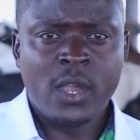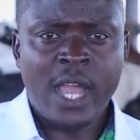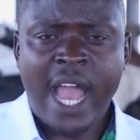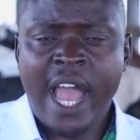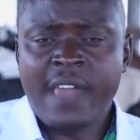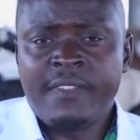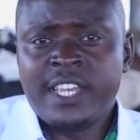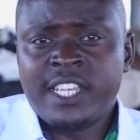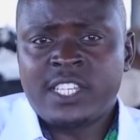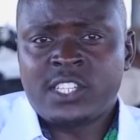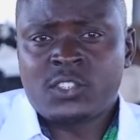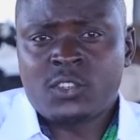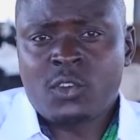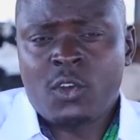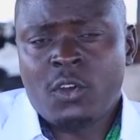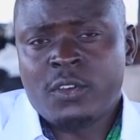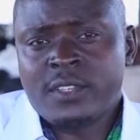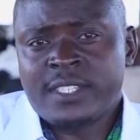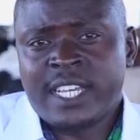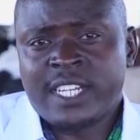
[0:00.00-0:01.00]
Are they
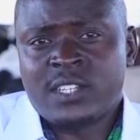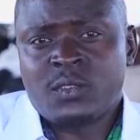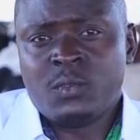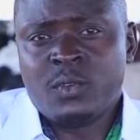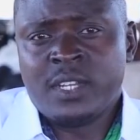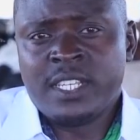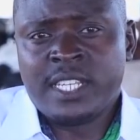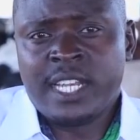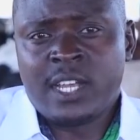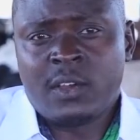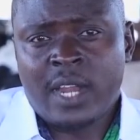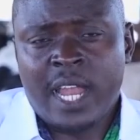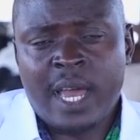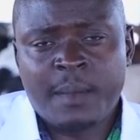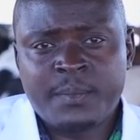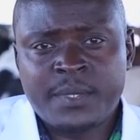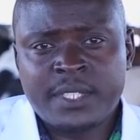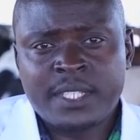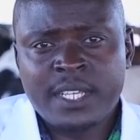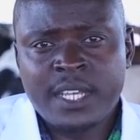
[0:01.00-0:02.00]
stores that could easily
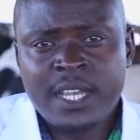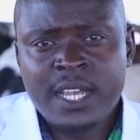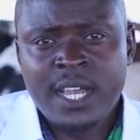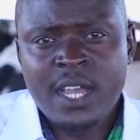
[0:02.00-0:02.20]
collapse?